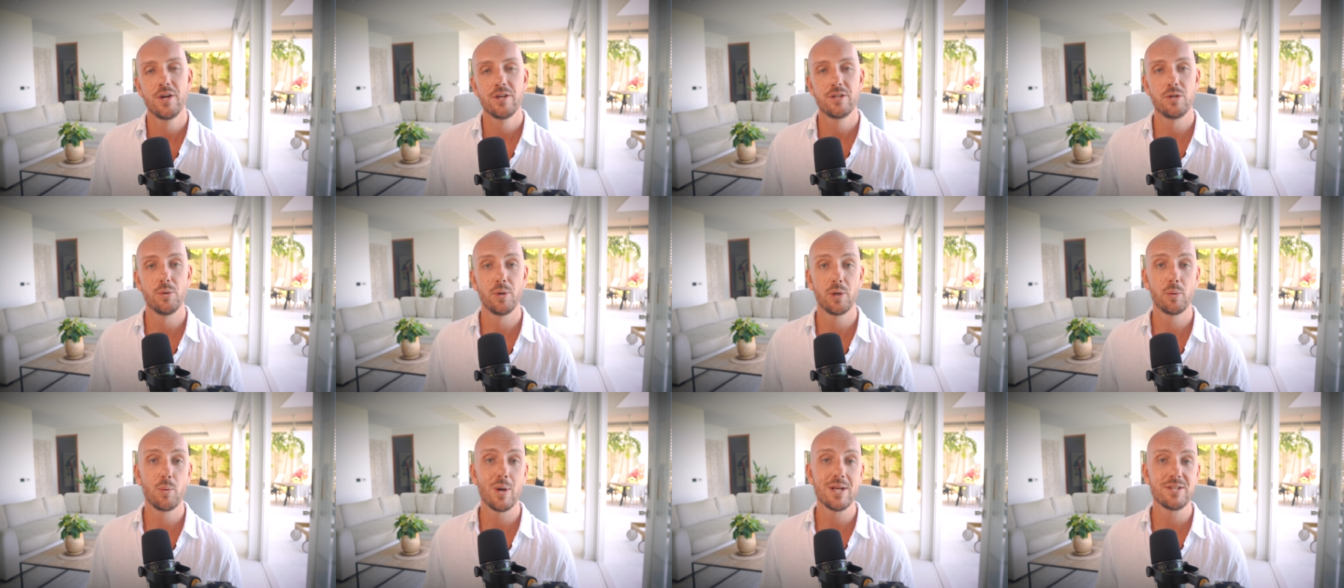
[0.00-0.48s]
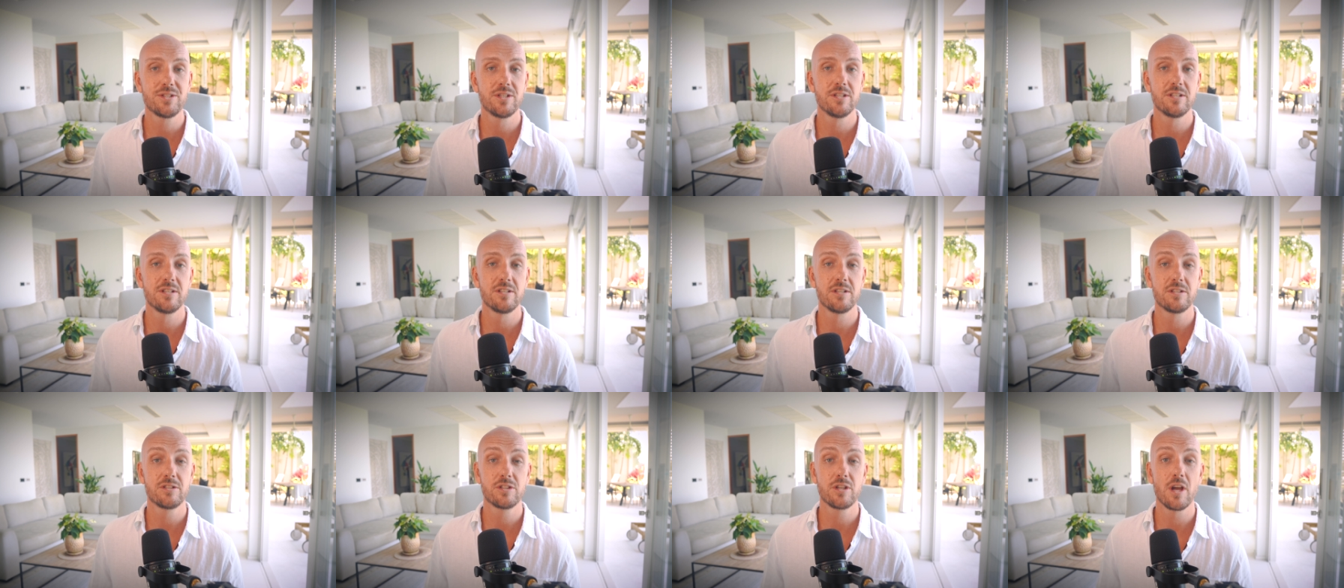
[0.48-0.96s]
To request a
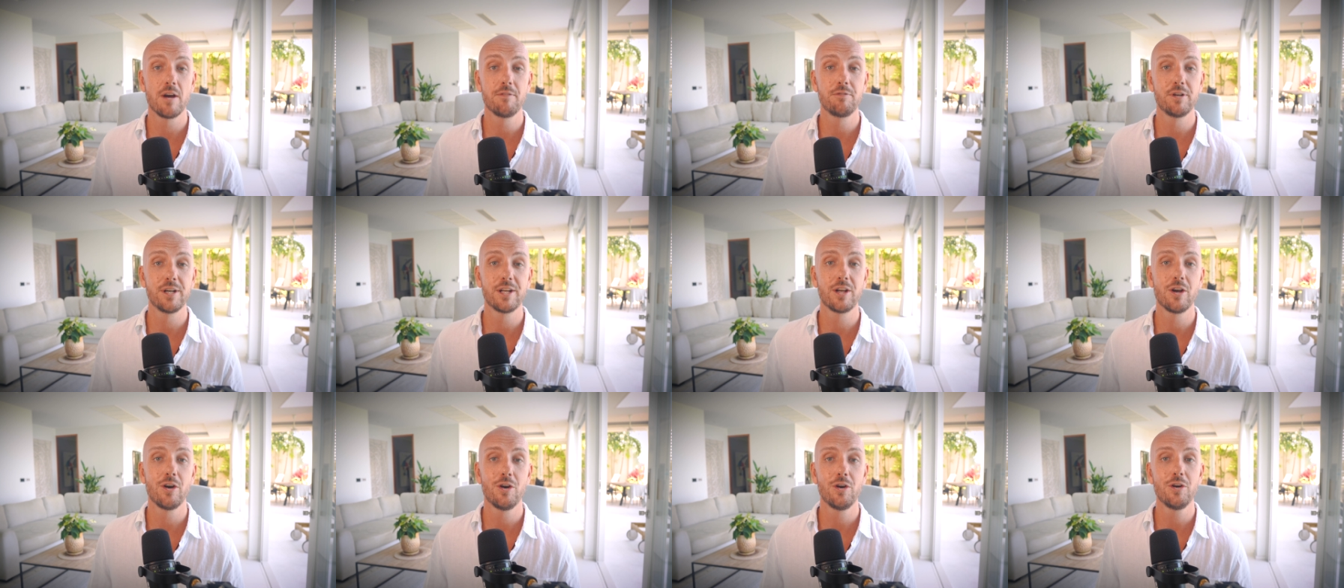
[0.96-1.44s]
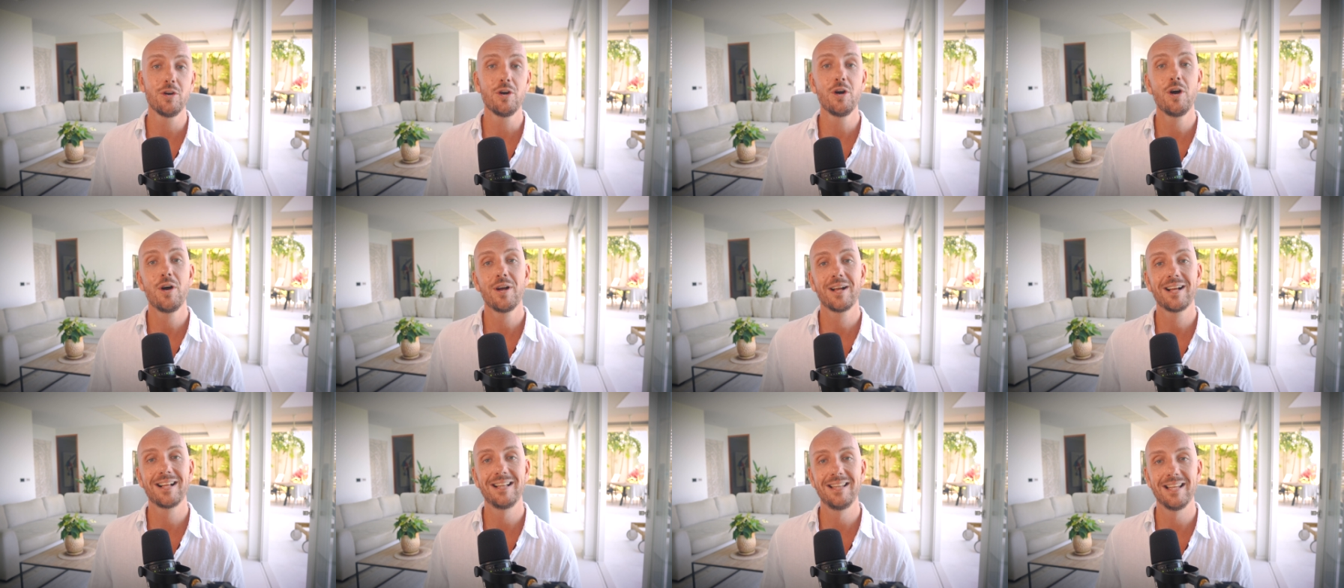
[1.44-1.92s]
discovery call,
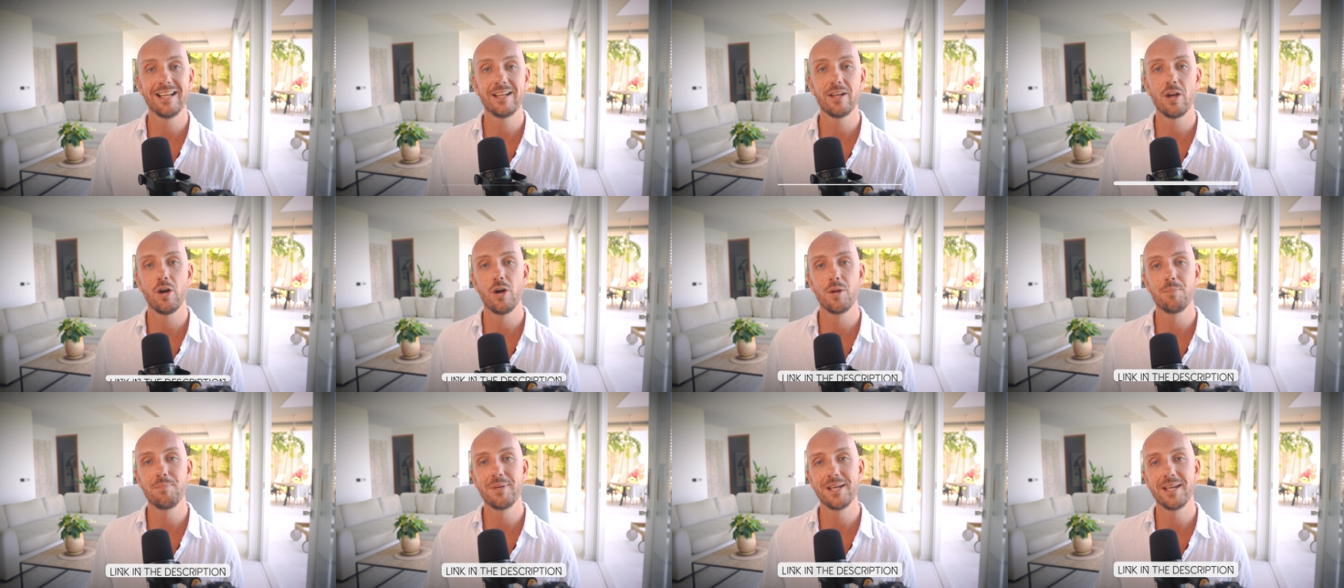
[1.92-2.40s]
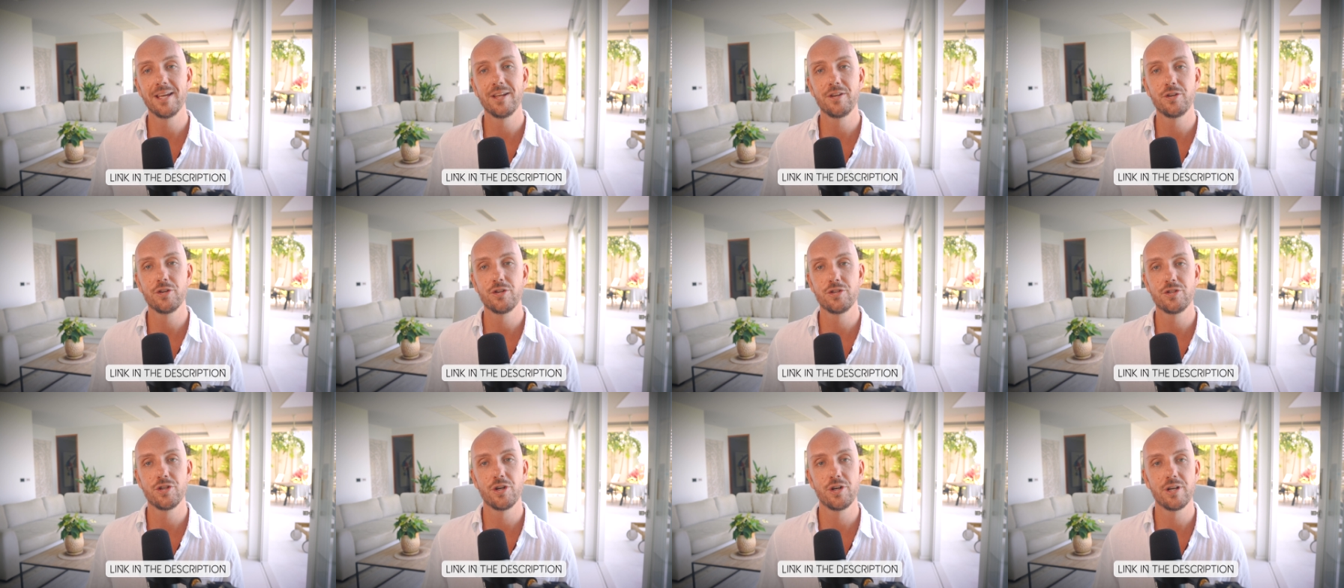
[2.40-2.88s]
click on Begin
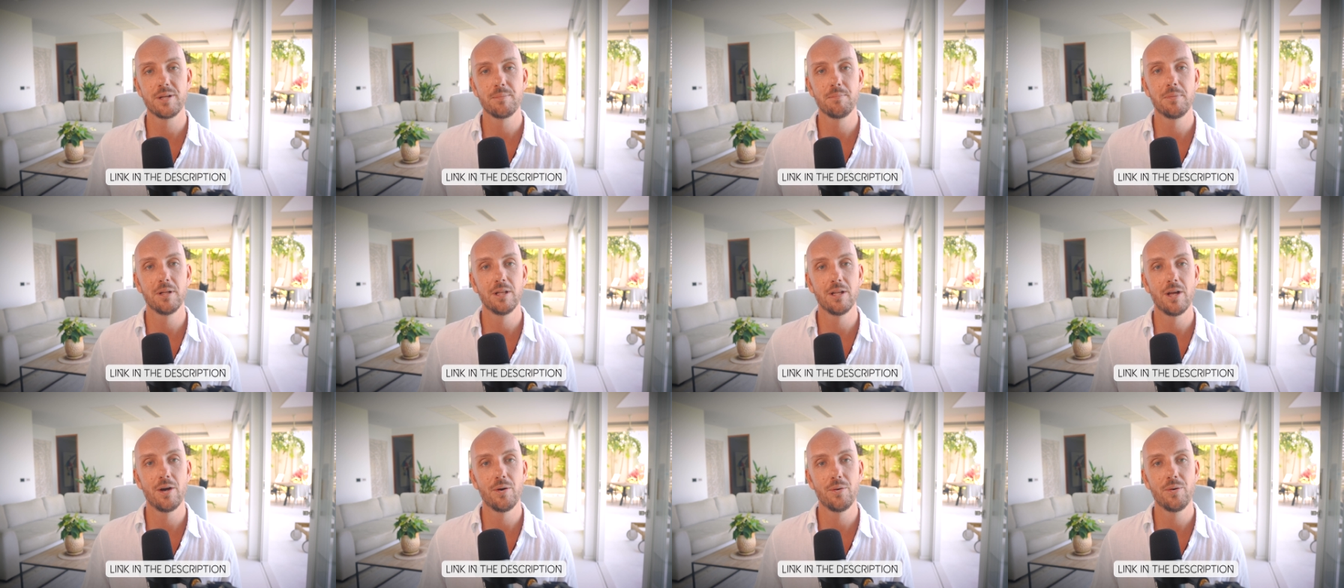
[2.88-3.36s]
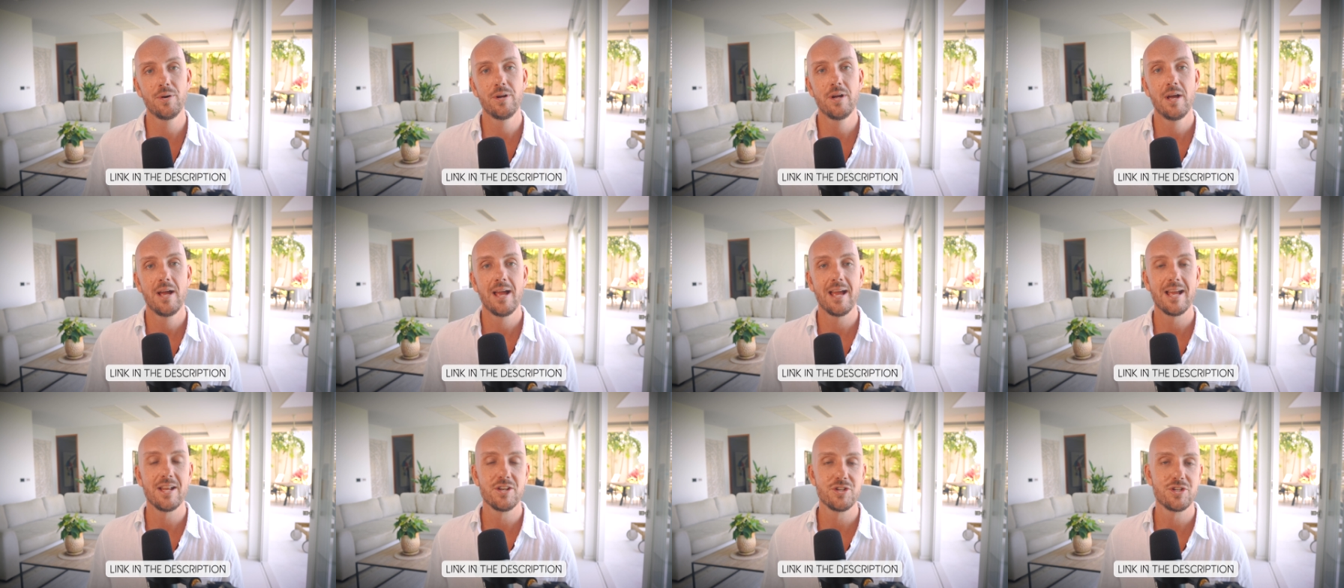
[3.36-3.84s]
Your Journey below
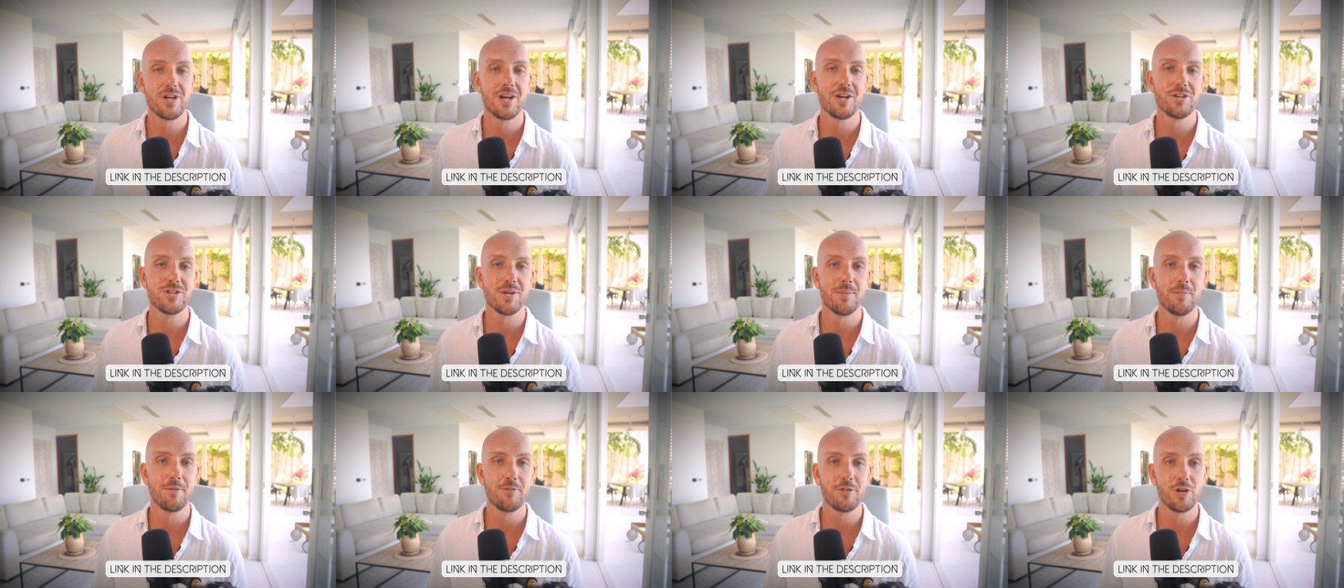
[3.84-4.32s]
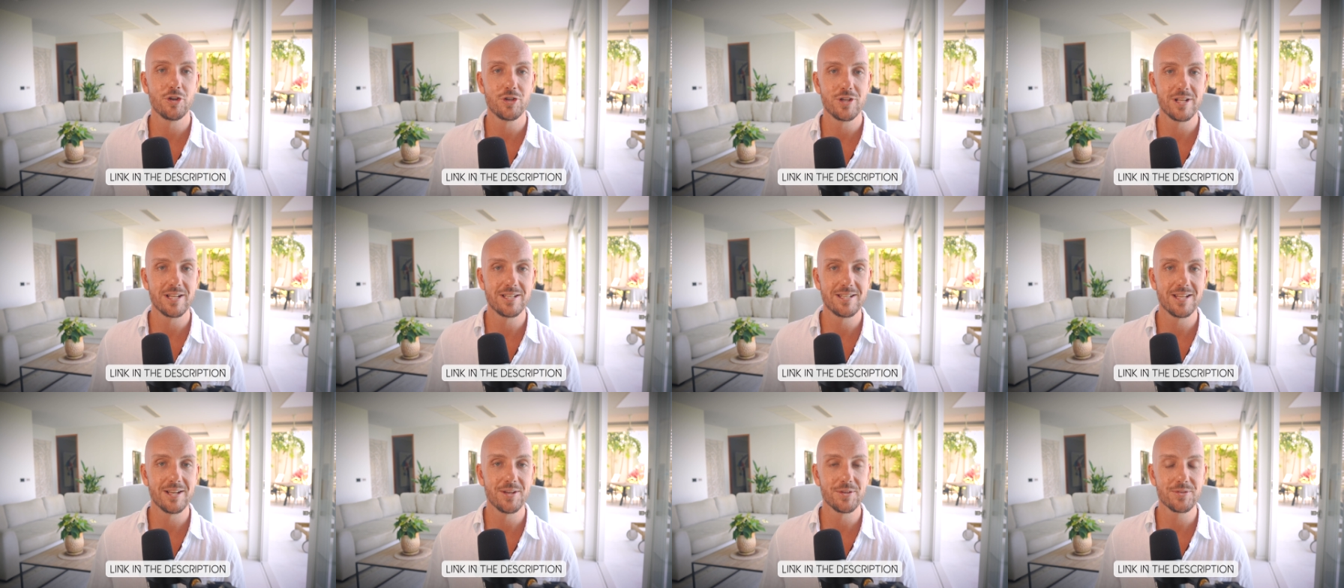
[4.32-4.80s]
and share some of your
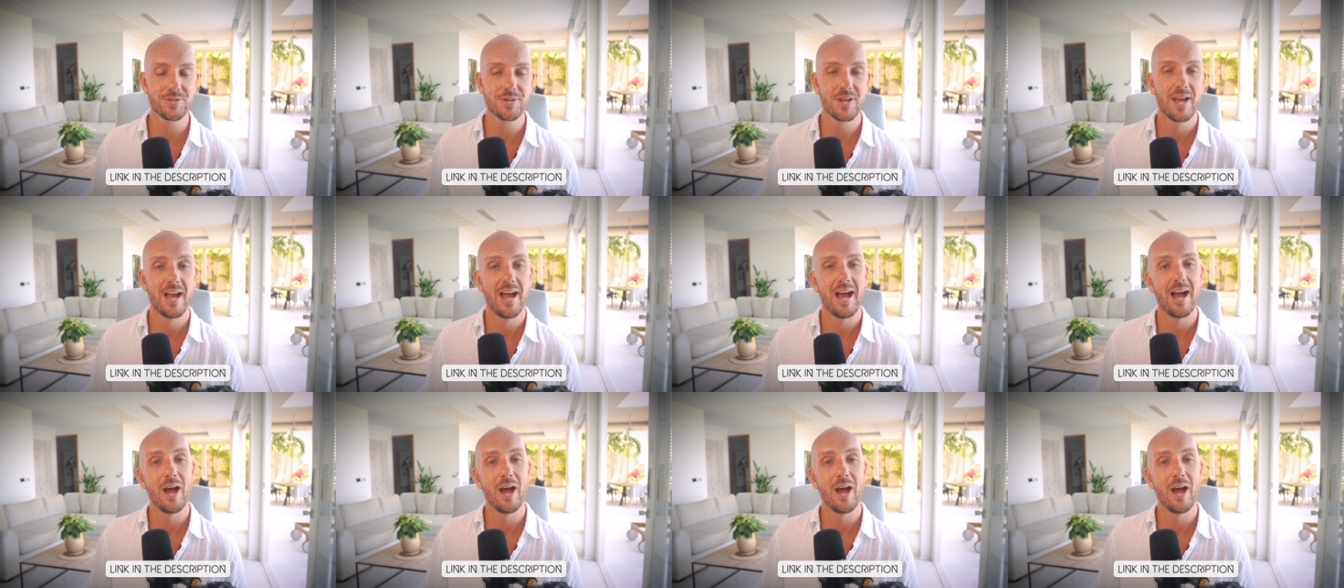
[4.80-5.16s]
details.